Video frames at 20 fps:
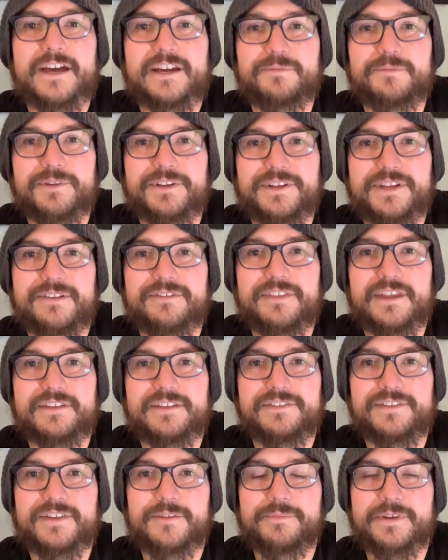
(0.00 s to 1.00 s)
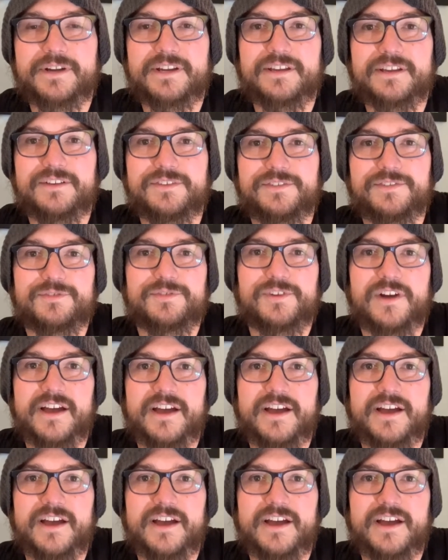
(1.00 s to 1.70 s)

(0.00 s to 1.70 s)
believe that somebody is trying